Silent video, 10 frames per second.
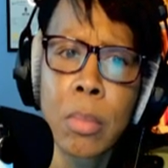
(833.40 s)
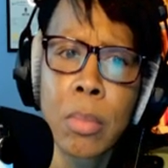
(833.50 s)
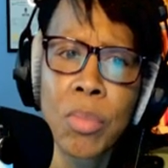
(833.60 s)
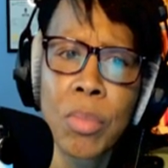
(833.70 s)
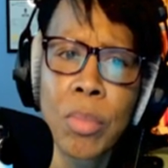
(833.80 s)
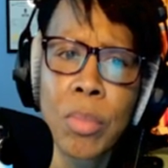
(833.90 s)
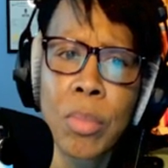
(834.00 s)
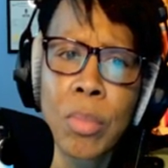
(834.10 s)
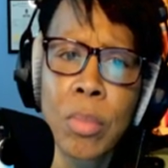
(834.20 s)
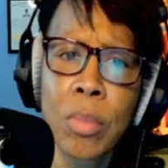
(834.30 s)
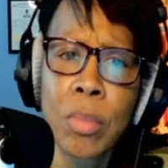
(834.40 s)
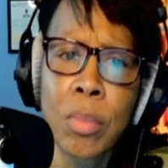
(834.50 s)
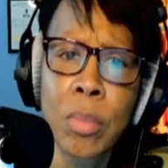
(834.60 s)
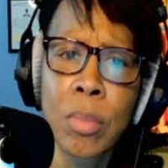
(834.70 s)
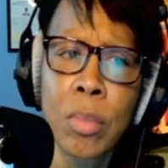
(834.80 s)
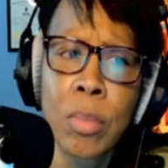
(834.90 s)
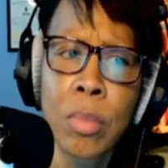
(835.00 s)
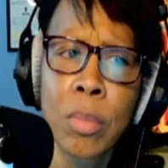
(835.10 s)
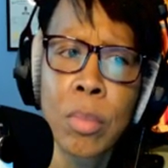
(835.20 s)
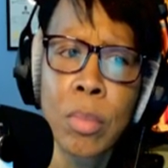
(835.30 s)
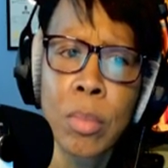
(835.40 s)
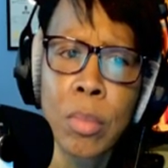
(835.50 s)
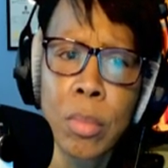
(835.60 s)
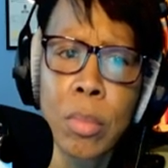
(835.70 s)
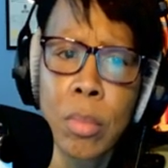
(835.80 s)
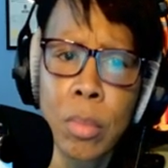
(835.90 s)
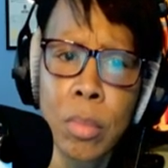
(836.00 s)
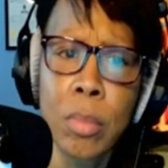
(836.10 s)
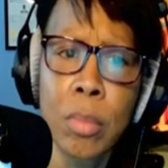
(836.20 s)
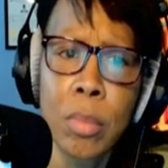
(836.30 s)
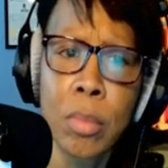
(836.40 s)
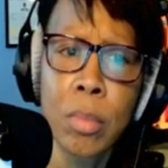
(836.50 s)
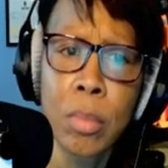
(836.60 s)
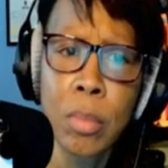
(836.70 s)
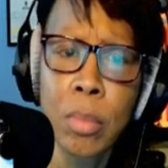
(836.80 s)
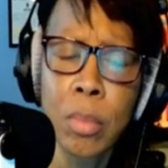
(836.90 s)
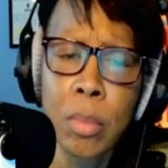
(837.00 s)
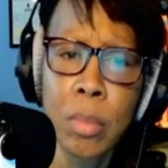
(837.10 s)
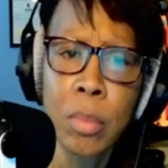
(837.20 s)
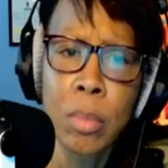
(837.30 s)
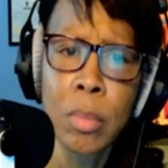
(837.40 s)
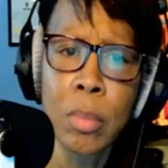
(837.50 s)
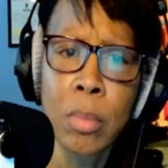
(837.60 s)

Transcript: (not speaking)